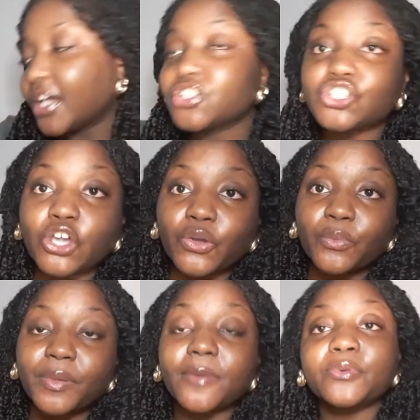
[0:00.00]
so
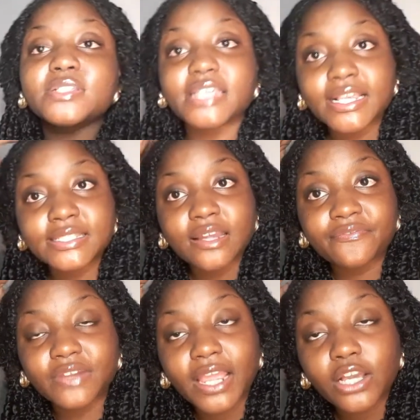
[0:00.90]
people say
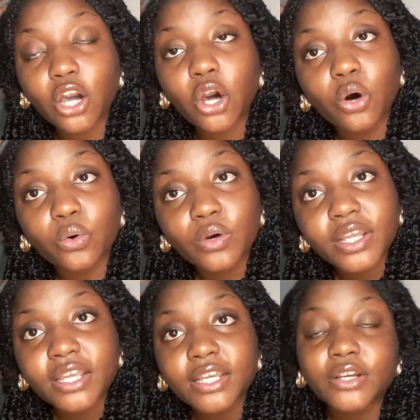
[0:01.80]
stuff like, "Oh,
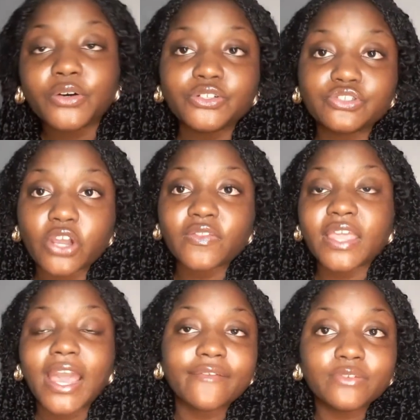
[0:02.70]
don't
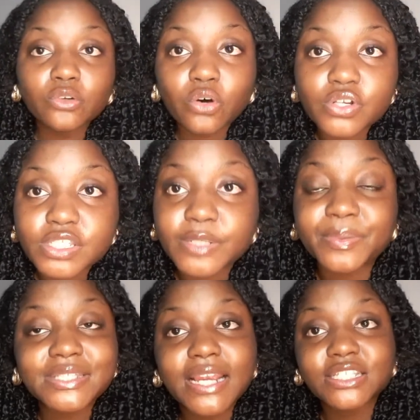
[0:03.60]
they have laws to
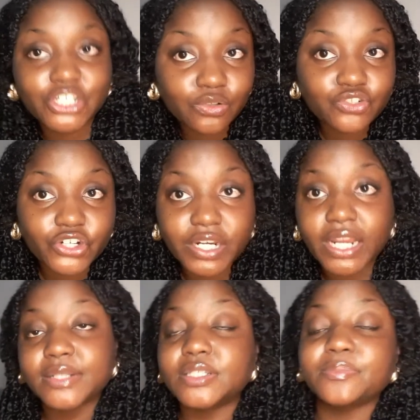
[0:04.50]
protect children
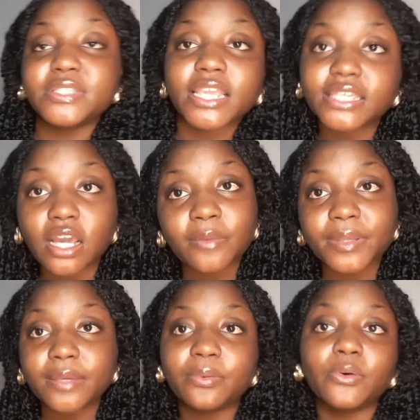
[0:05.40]
and to protect young
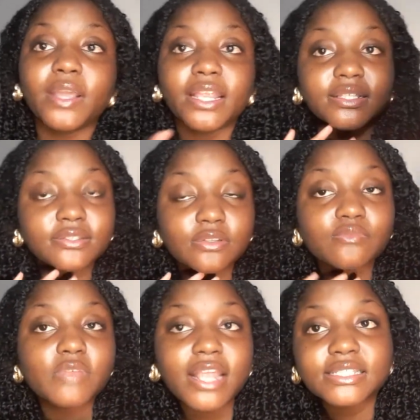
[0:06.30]
people in
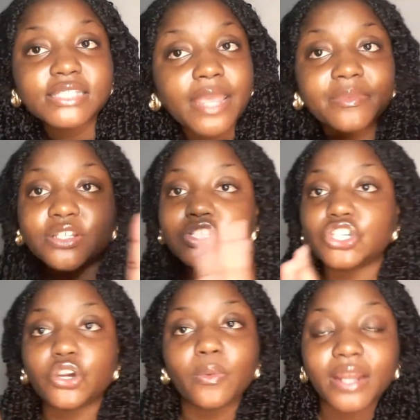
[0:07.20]
the entertainment
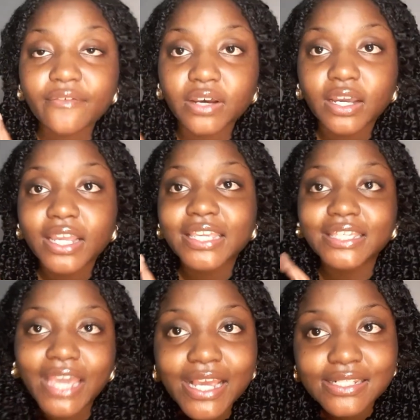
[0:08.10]
industry or whatever?
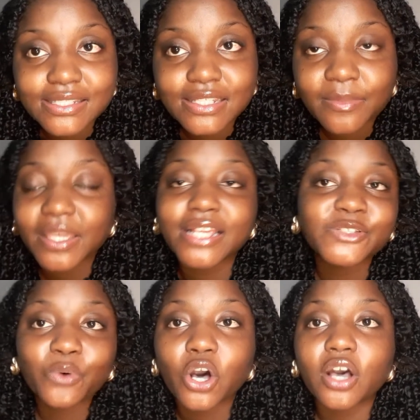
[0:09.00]
Yes, but
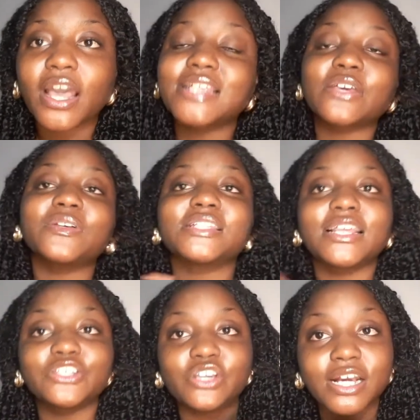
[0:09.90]
guess what? As I always say
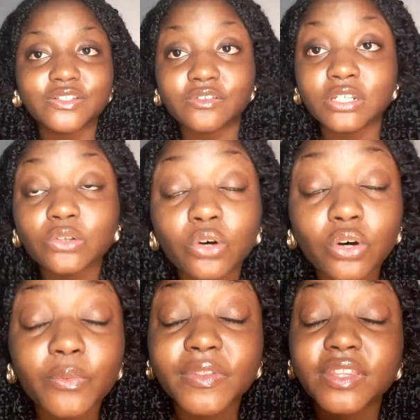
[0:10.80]
to you guys with the
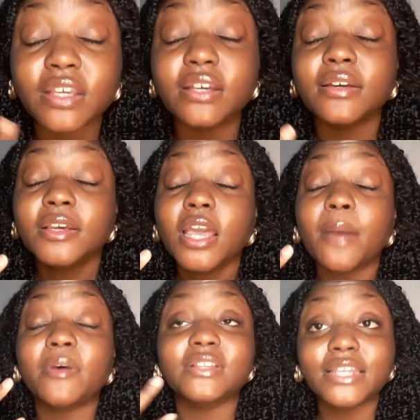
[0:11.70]
law, with the
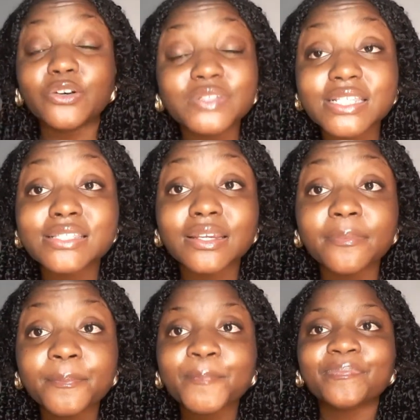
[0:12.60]
about the legal system,
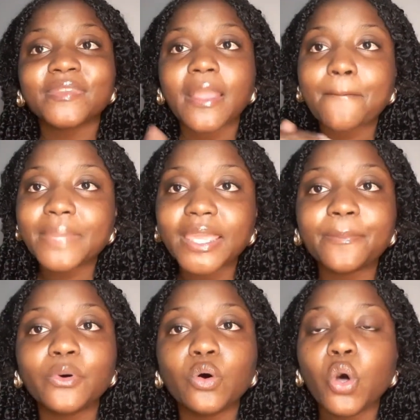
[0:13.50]

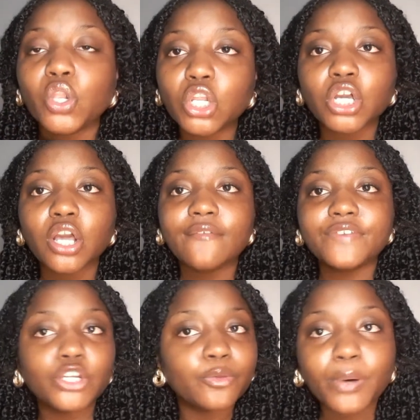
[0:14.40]
people look
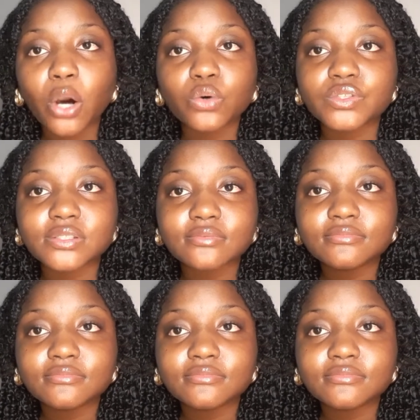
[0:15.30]
for loopholes.